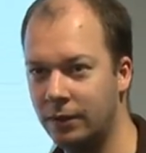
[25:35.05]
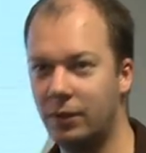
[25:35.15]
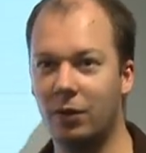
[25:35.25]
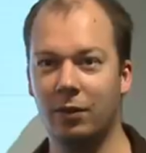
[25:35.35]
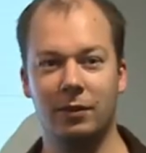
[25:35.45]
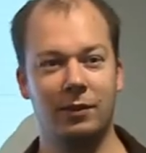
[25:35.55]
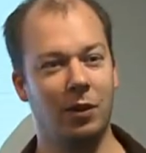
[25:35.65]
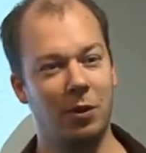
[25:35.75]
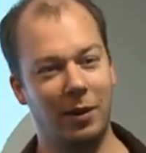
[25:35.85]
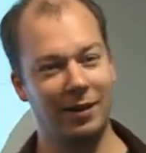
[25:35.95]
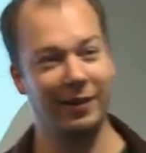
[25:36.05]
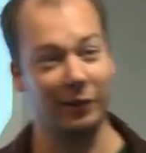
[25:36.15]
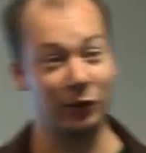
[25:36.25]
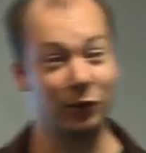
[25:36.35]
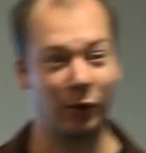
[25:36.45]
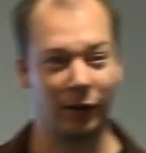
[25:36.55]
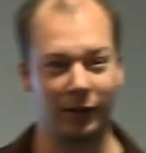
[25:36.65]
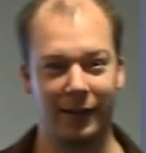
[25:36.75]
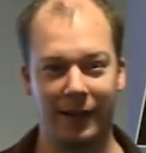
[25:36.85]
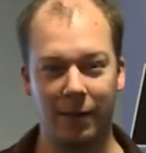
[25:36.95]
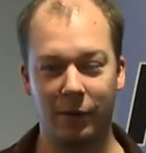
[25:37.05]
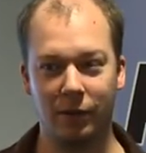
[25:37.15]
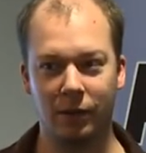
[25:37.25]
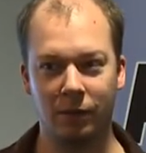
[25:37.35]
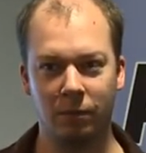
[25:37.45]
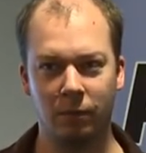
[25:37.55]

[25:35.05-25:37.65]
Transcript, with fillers: talk, about a little story that happened